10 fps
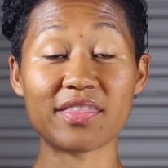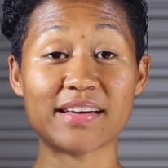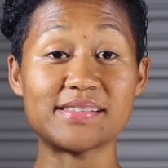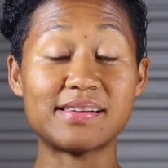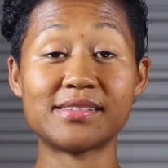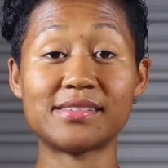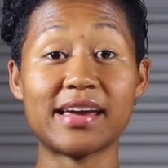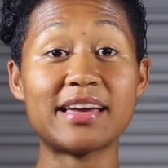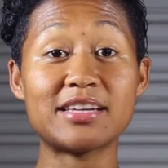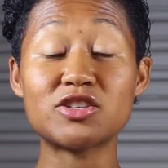that
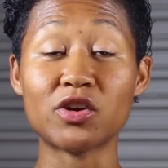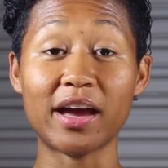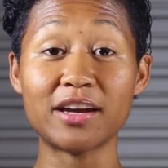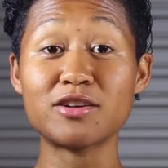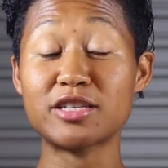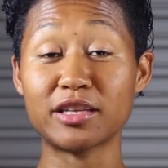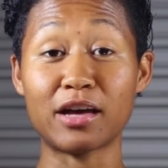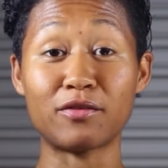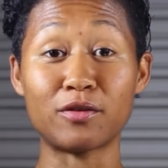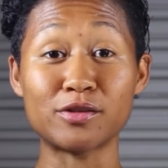sustains your energy
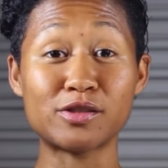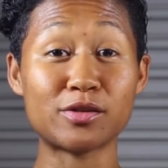level